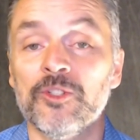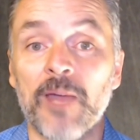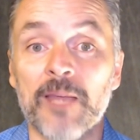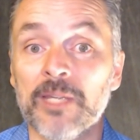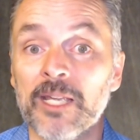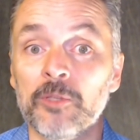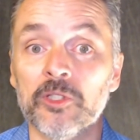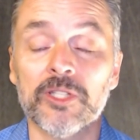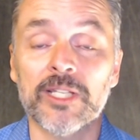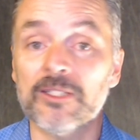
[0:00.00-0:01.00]
you might be able
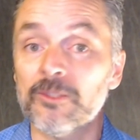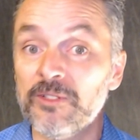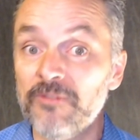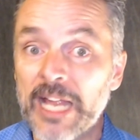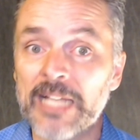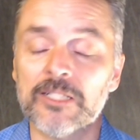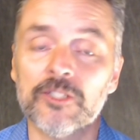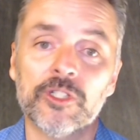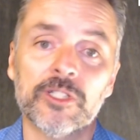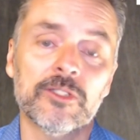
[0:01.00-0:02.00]
to get some
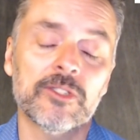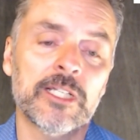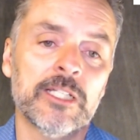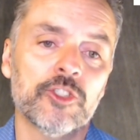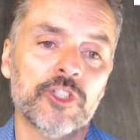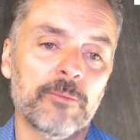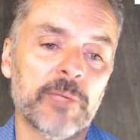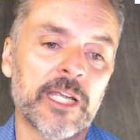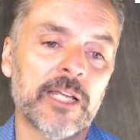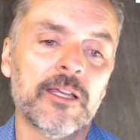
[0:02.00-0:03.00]
advantages in
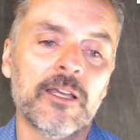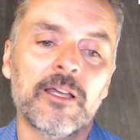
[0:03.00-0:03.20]
shipping